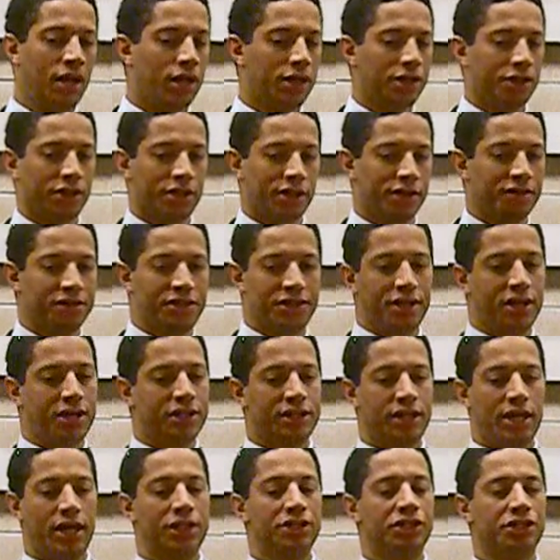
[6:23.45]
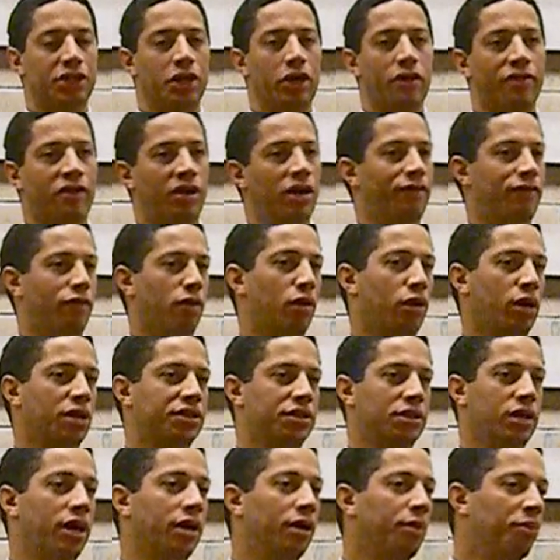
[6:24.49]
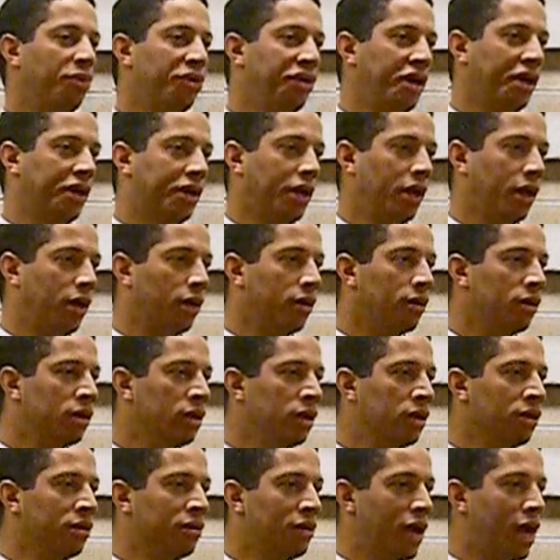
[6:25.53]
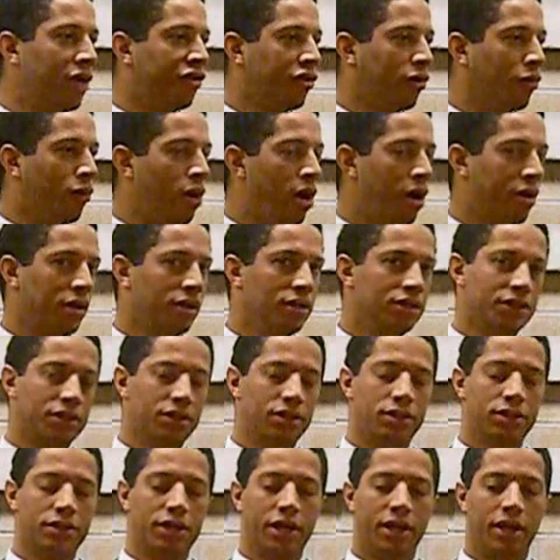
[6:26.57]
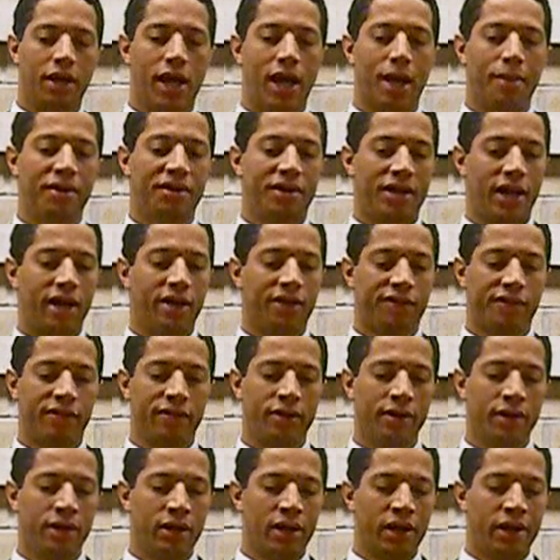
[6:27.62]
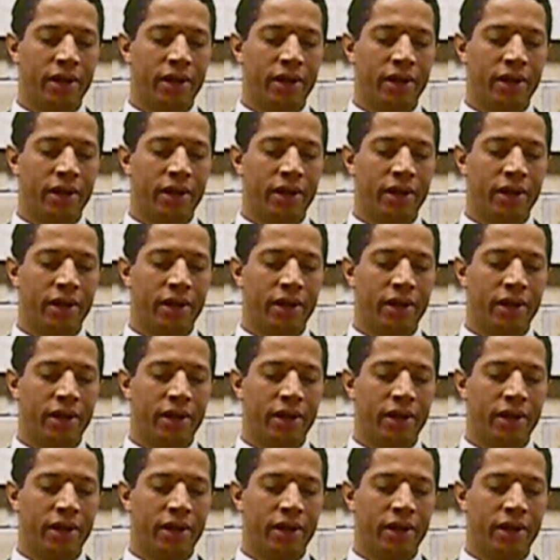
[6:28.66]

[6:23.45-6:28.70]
Nature Conservancy is an NGO very focused on protecting natural waters and habitats.